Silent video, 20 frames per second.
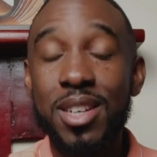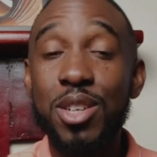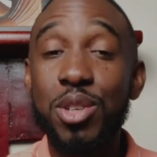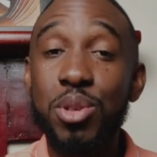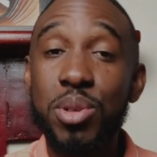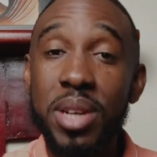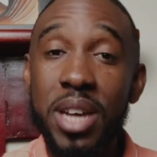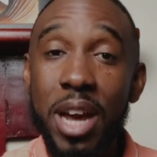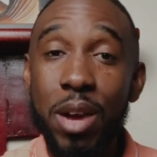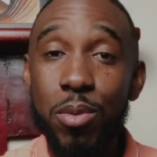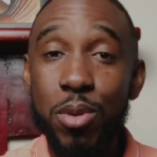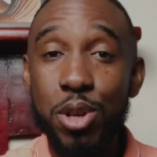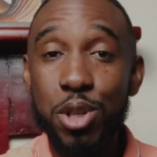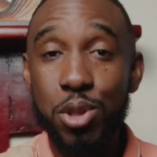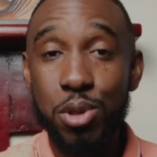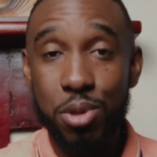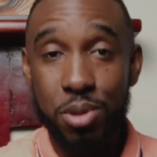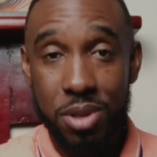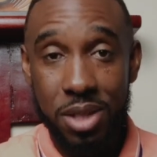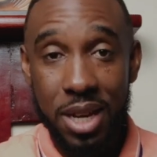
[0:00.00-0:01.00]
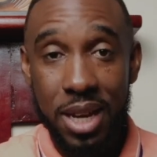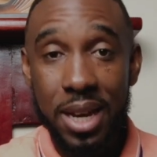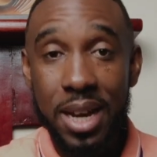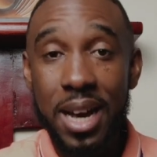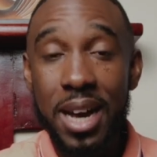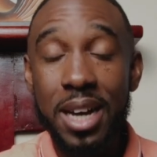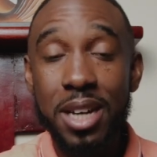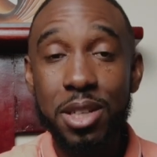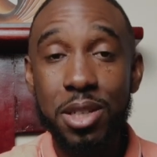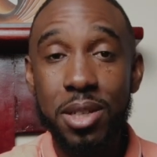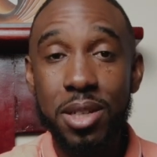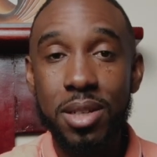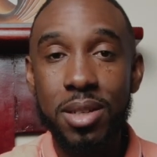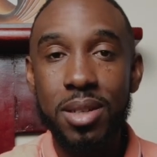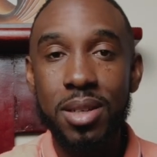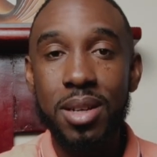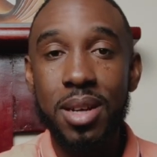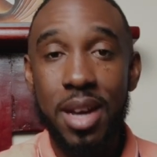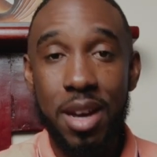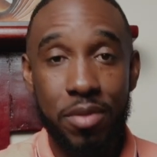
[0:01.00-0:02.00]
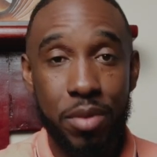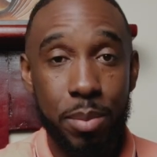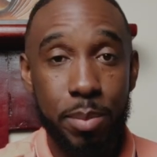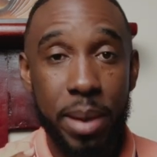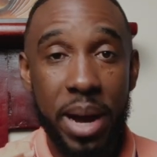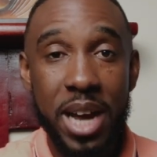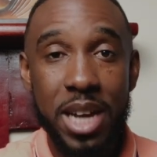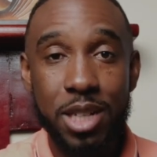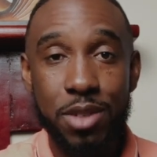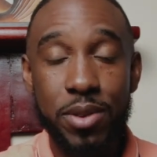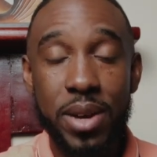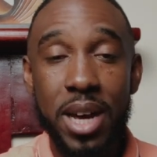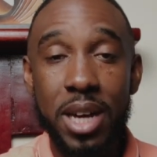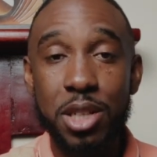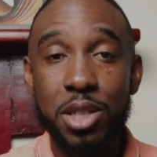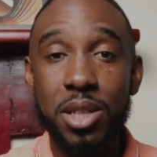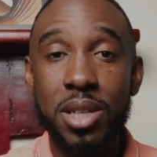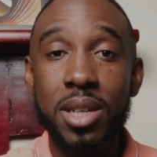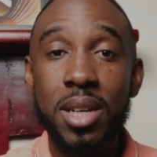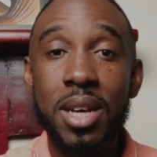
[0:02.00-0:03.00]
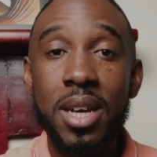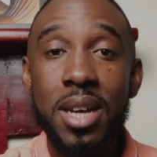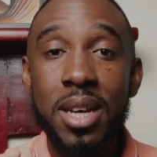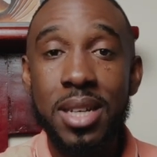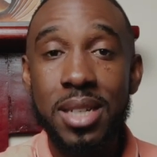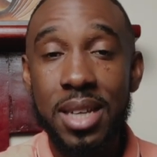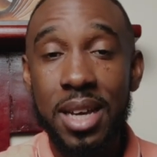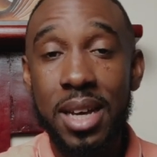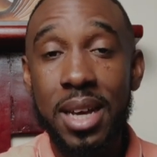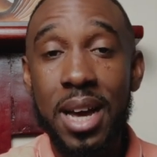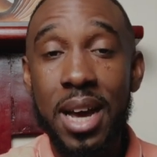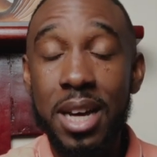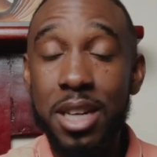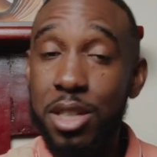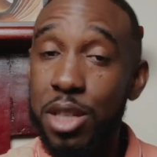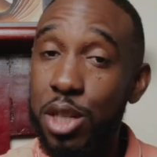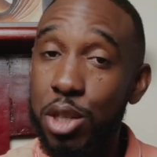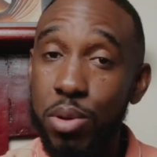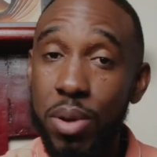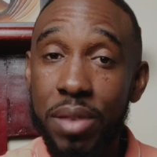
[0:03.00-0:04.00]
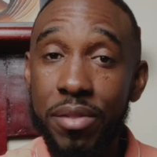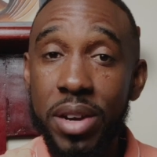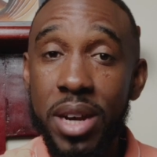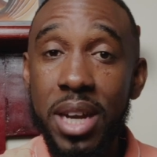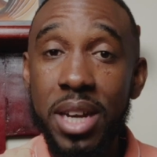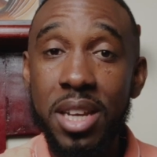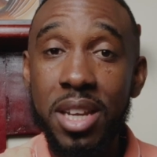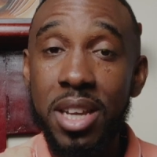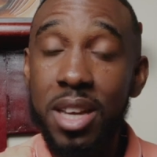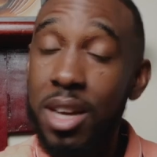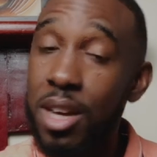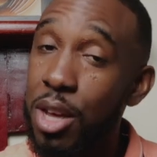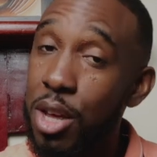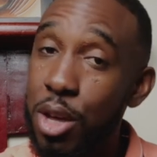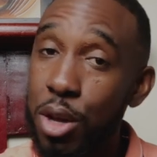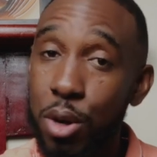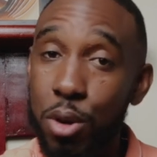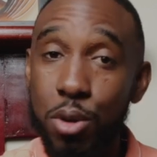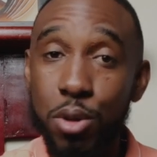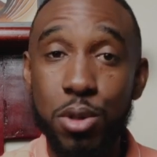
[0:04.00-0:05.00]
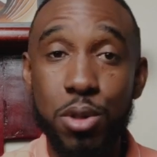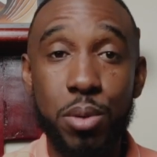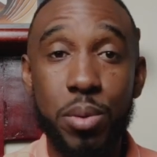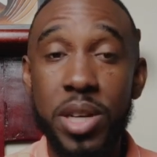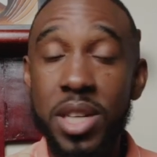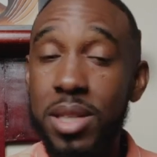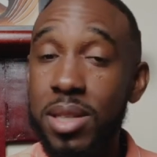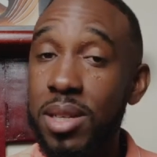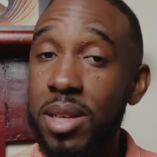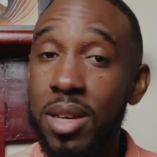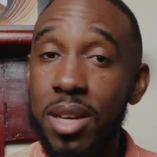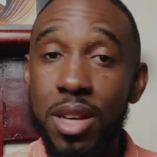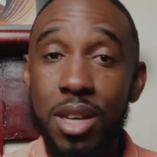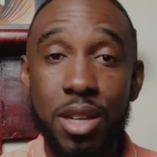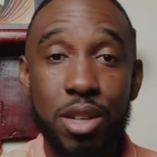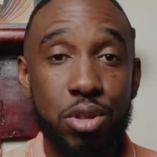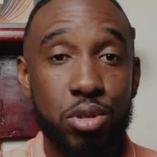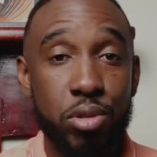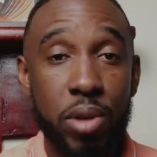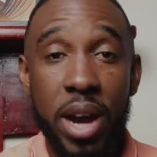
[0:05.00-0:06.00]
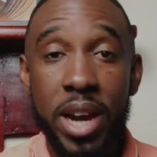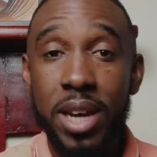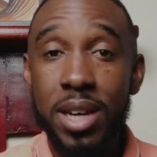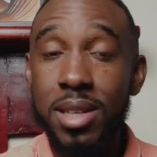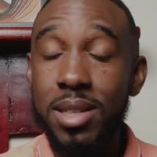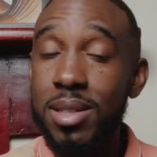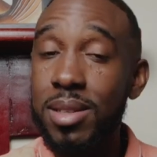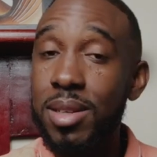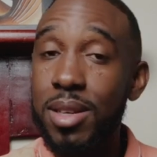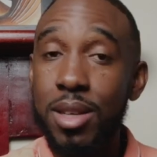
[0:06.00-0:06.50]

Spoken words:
Today, I want you to take action. Have a bias for action, take action. You have an idea, go to it. Try it.